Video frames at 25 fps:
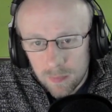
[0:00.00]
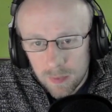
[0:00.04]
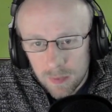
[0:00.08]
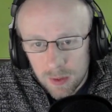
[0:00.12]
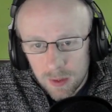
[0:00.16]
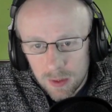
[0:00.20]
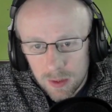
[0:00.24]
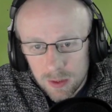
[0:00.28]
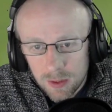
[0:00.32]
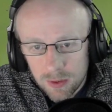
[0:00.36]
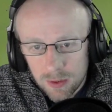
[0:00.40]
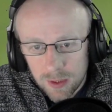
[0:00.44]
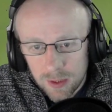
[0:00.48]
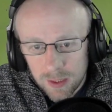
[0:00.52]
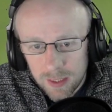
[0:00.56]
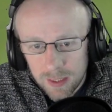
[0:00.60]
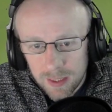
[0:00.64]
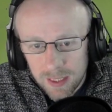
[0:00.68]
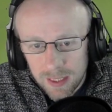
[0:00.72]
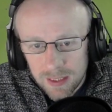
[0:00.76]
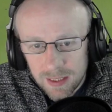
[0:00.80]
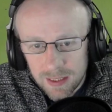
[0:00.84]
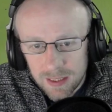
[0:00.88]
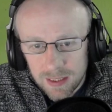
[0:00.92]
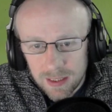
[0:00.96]
Just trying to
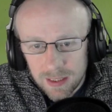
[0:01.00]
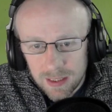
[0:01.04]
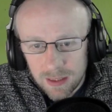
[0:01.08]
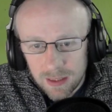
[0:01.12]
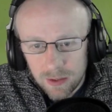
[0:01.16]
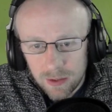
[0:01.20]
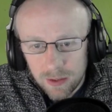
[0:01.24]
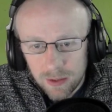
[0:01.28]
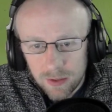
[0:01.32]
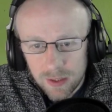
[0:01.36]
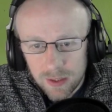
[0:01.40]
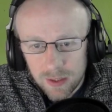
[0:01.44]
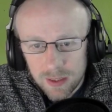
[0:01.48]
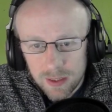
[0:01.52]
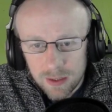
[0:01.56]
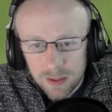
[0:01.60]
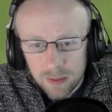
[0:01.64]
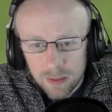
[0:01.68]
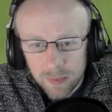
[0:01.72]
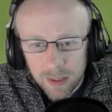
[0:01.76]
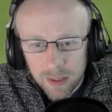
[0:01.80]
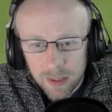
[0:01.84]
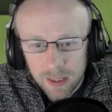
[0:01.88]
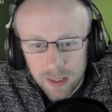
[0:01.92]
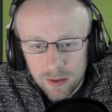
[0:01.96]
catch these little units is going
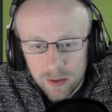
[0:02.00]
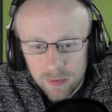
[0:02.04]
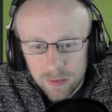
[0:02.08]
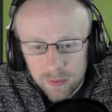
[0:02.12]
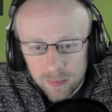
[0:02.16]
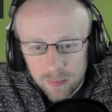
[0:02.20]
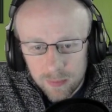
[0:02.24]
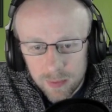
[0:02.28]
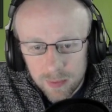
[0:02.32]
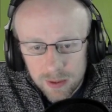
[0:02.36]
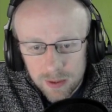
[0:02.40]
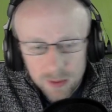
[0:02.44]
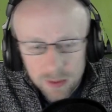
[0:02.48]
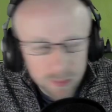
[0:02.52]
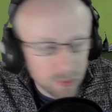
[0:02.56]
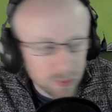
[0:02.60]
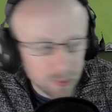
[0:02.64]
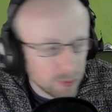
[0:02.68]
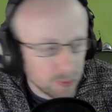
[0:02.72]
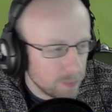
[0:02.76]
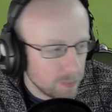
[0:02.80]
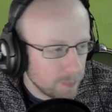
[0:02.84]
to be near enough impossible.